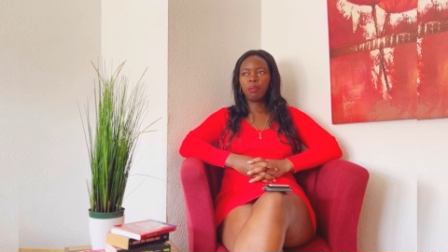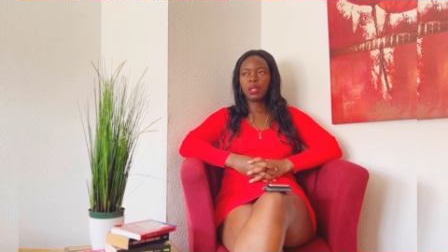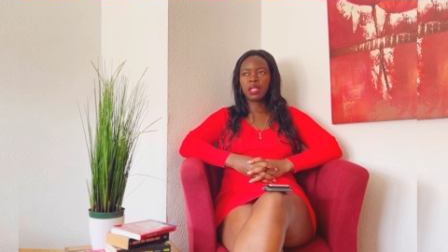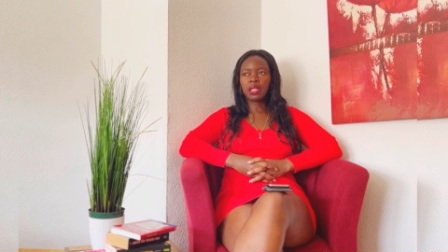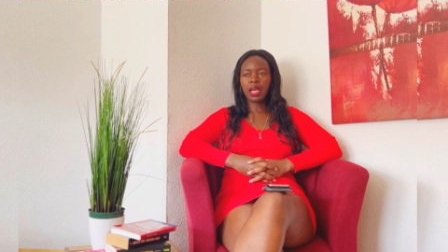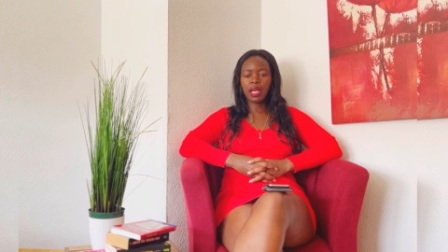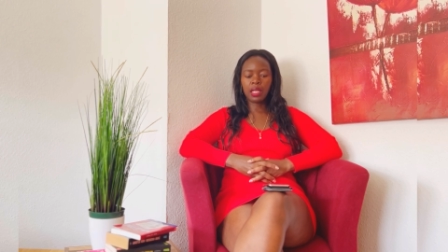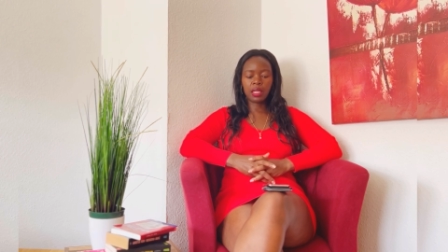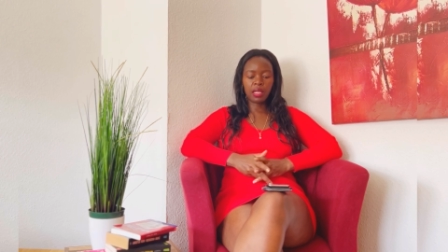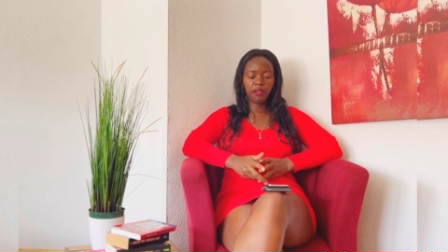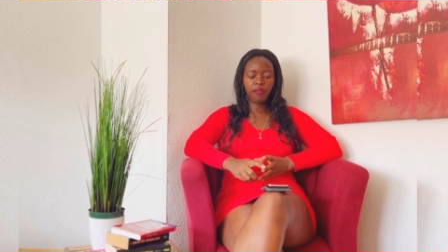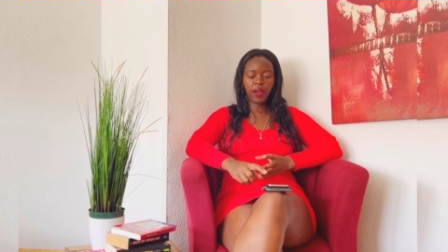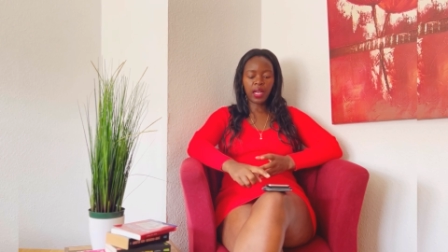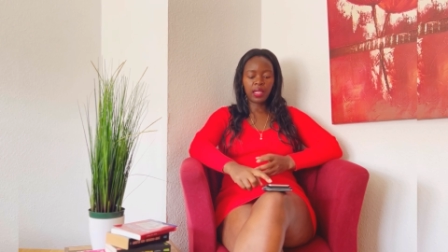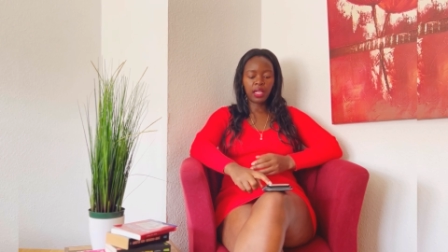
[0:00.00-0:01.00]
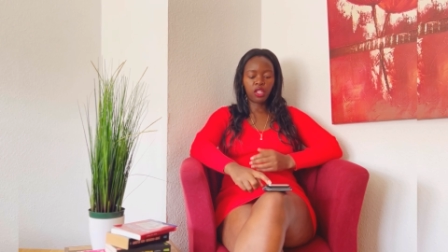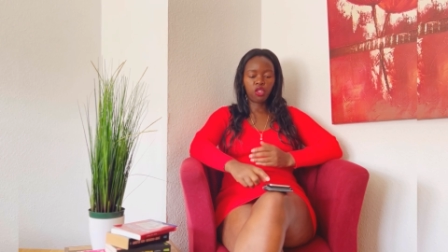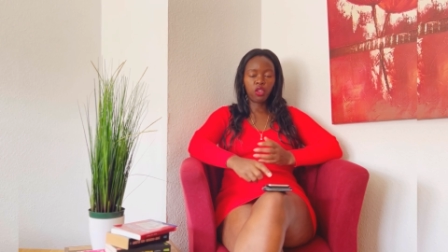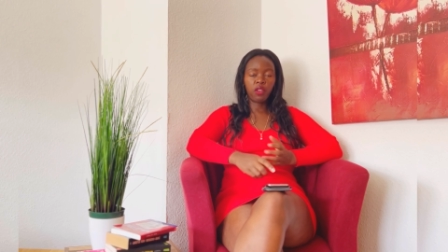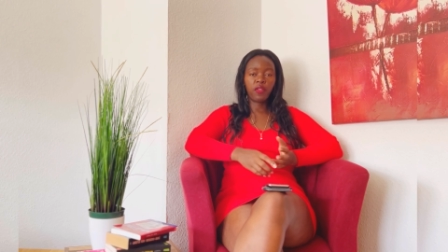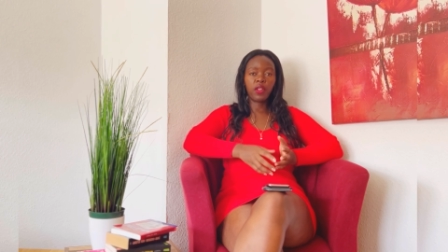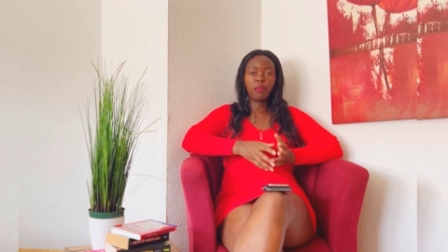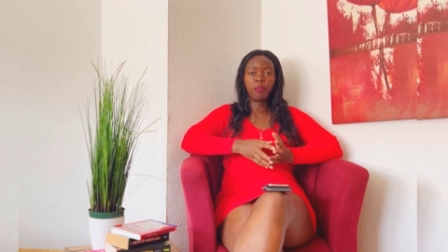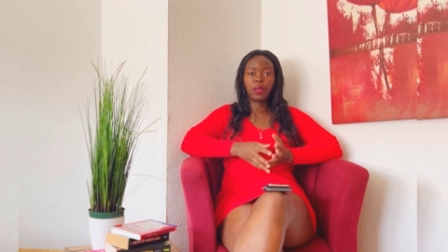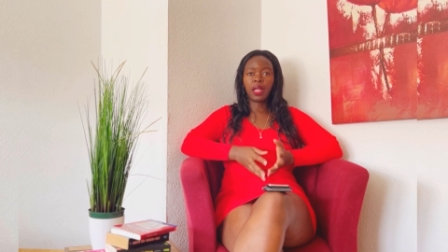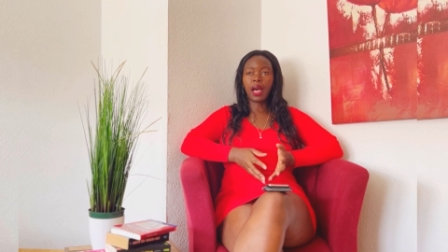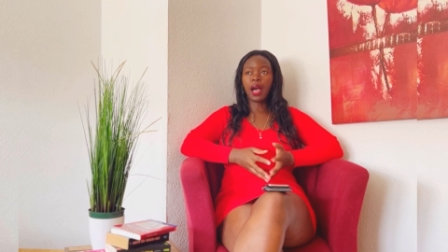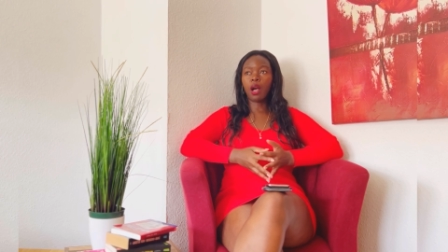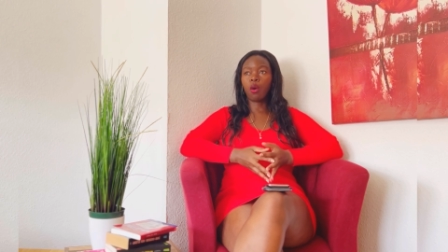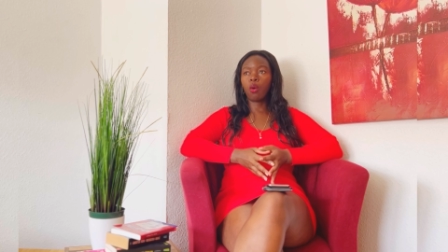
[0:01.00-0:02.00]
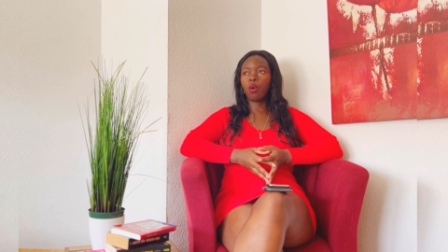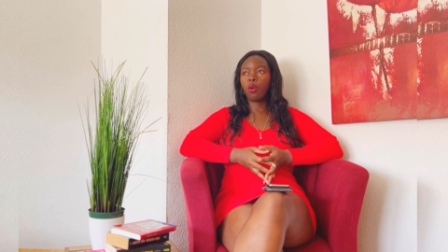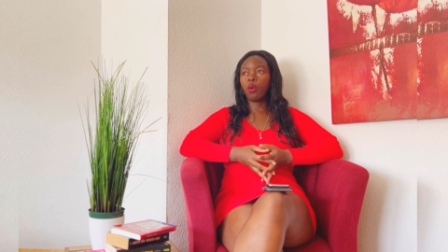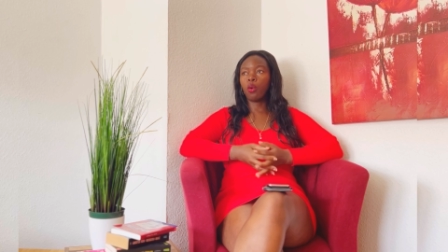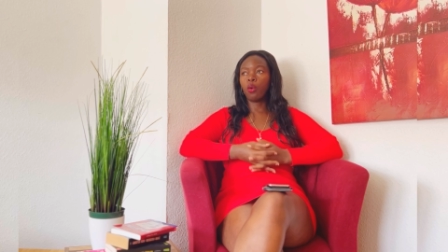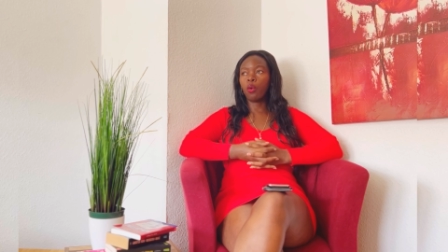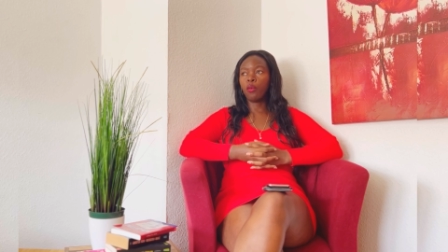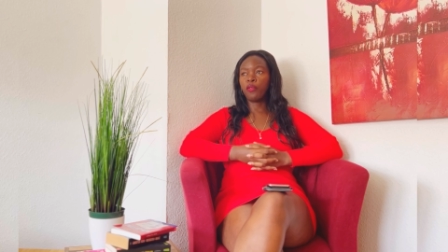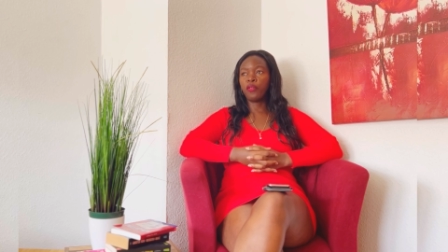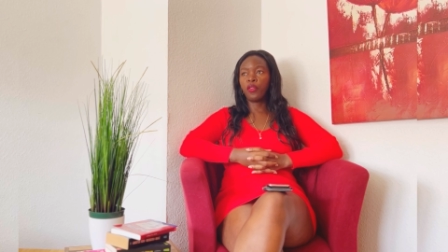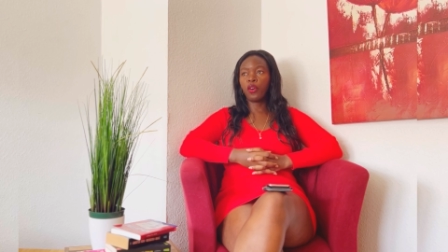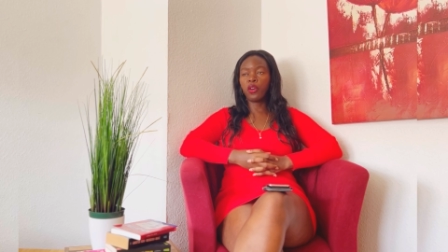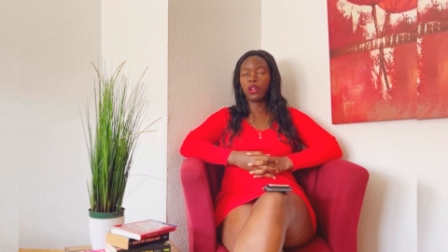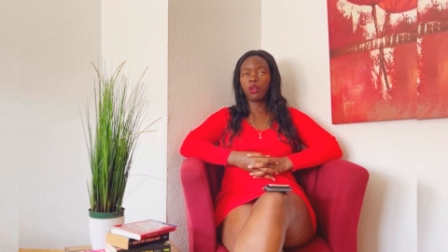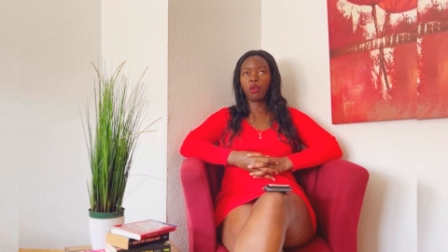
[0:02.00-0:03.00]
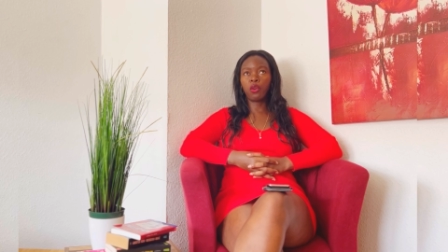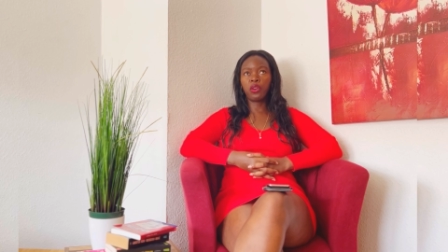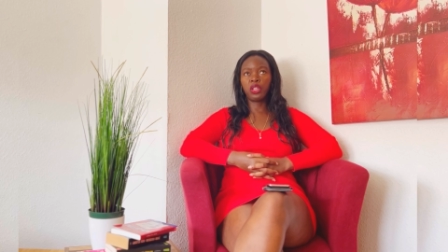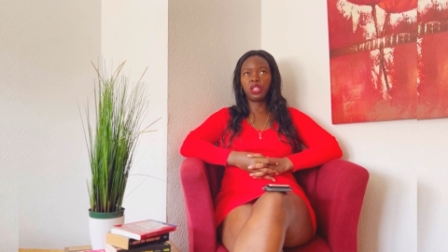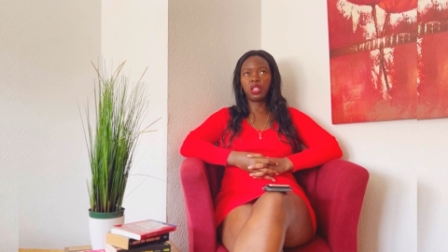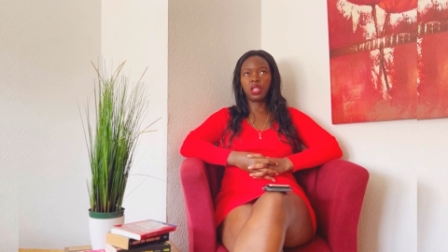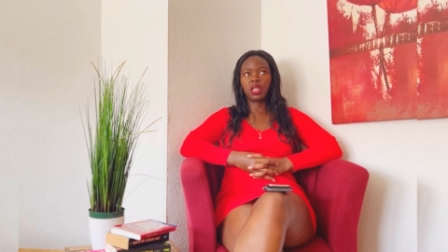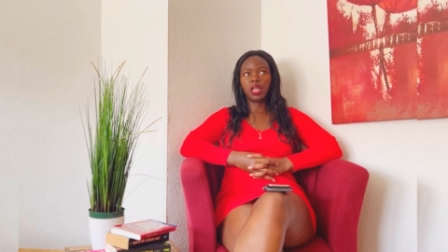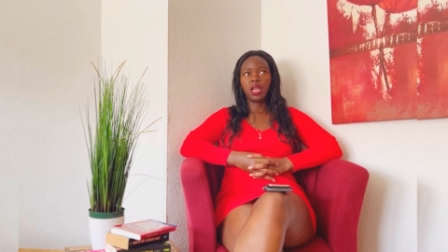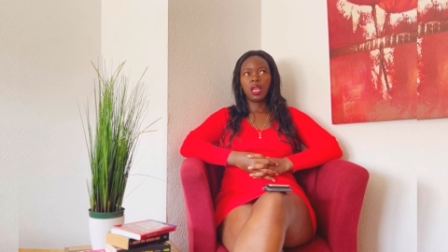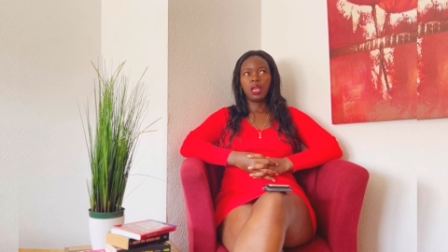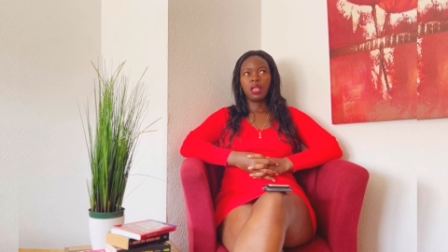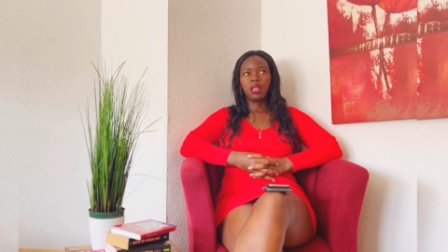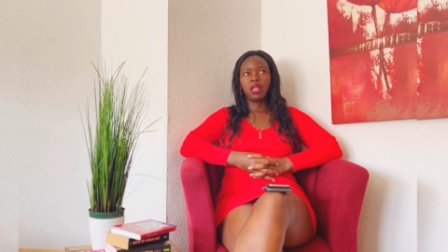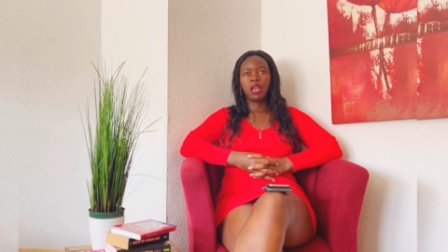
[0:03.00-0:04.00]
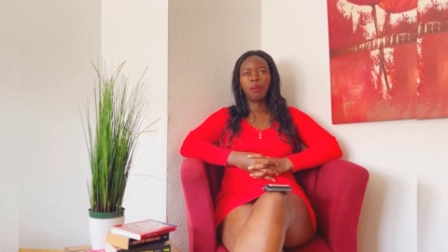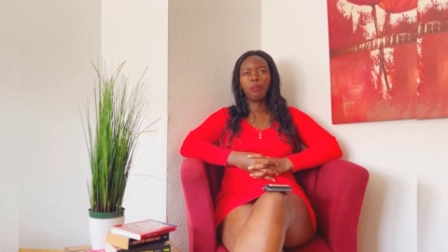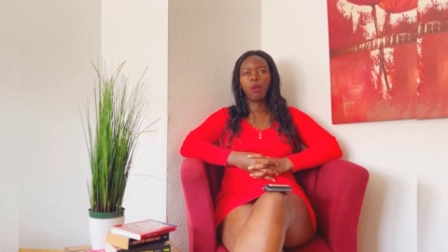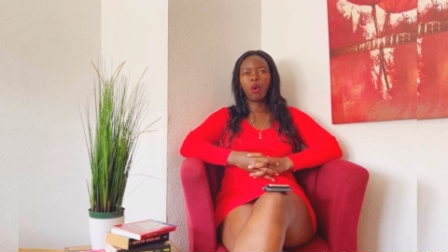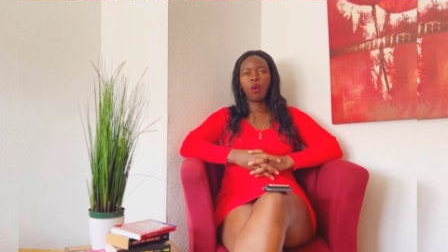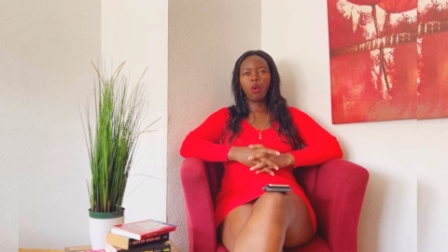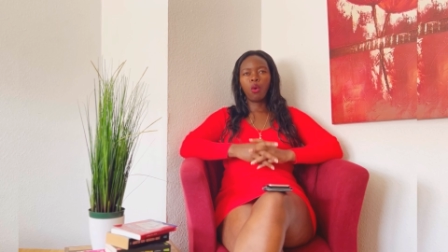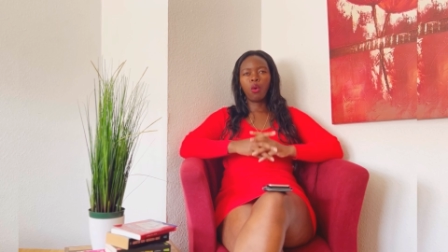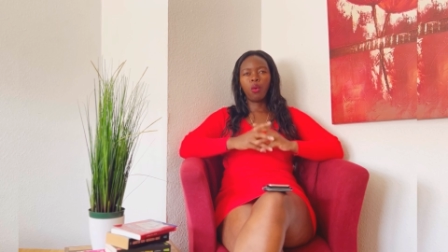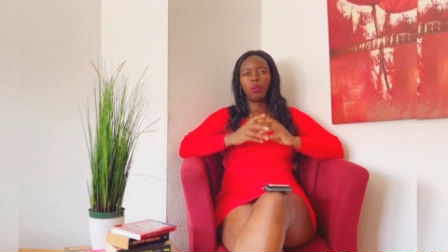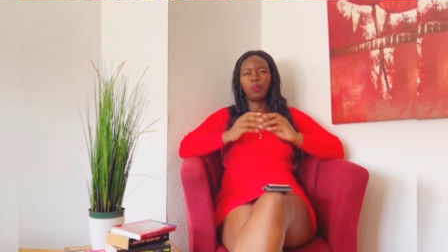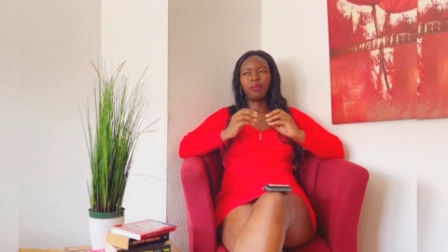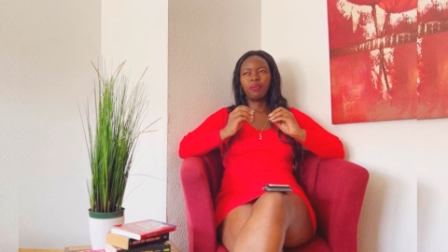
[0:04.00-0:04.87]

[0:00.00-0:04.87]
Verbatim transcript: besides the fact that you're even black or foreign origin, they're more